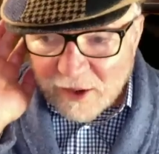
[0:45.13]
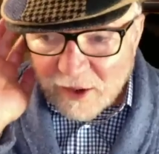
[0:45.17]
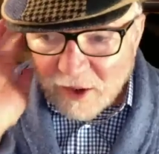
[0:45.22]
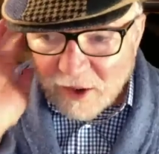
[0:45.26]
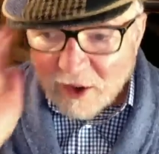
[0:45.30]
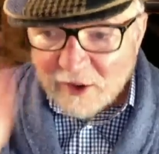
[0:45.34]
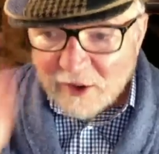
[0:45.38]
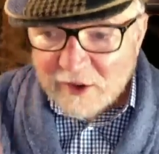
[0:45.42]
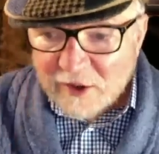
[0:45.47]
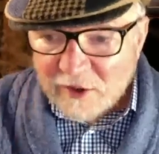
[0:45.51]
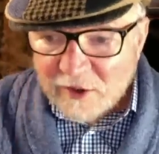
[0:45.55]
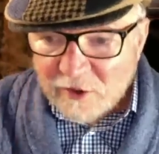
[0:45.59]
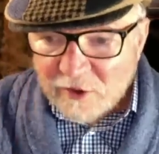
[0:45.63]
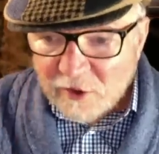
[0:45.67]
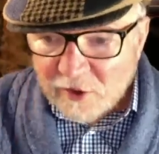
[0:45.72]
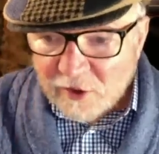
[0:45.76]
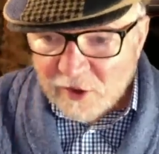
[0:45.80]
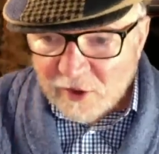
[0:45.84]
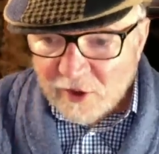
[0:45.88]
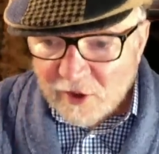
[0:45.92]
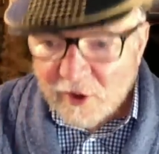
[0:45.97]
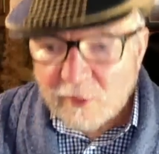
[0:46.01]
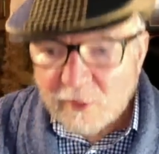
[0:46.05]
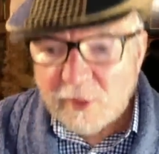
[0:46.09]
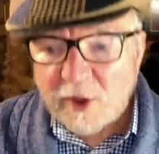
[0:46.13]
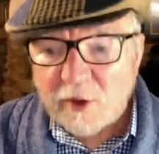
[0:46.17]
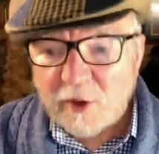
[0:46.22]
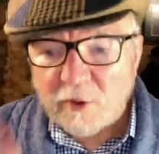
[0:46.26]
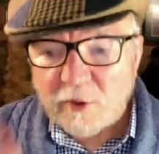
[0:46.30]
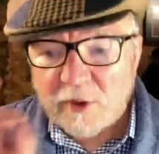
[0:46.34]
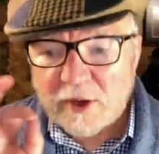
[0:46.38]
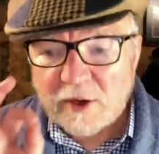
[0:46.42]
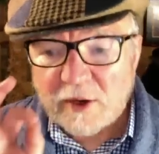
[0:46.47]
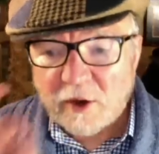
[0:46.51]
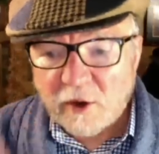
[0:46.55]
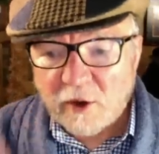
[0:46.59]
Okay, you can hear me
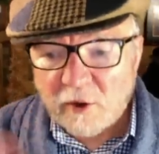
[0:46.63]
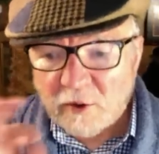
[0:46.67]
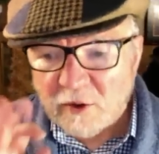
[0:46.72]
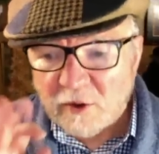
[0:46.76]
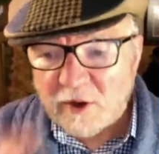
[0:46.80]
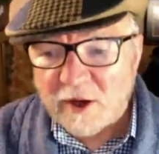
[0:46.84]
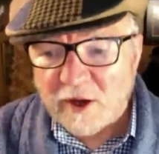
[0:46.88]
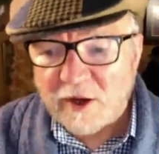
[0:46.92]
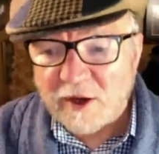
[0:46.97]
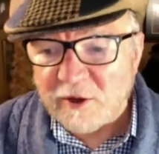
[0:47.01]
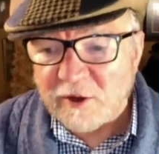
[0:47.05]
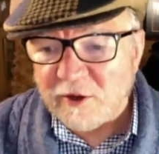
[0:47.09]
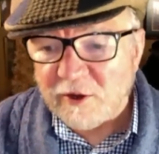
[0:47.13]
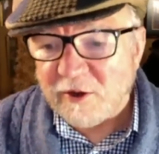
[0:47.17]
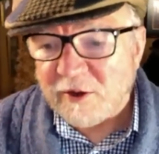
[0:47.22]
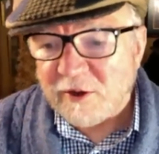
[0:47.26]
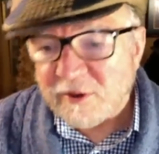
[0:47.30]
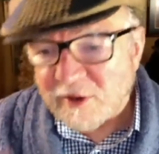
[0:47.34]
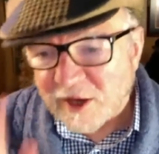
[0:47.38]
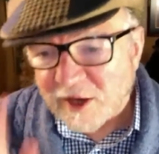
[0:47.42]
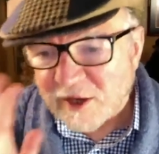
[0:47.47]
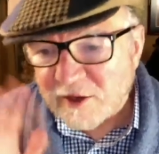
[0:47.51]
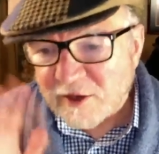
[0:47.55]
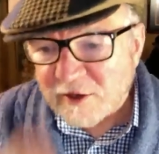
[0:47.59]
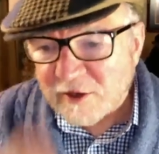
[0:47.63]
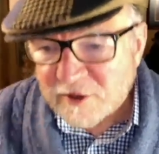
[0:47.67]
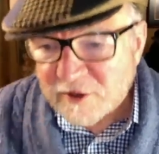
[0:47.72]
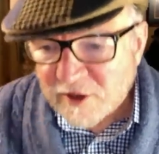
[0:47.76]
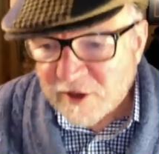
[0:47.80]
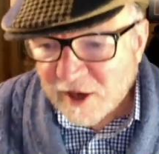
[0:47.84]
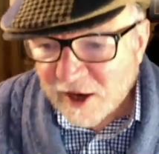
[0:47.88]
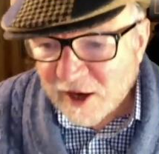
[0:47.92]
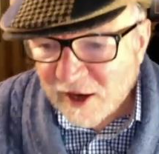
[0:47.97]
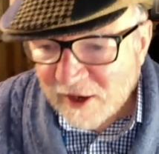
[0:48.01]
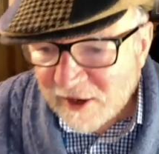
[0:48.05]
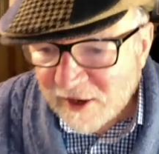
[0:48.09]
great. Okay, good. Thank you,
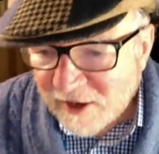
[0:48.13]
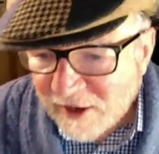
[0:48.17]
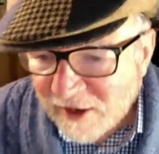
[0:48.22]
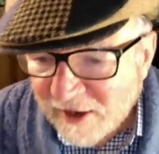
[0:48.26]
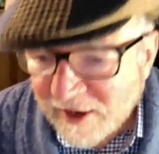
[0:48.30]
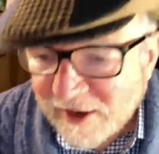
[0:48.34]
Scott.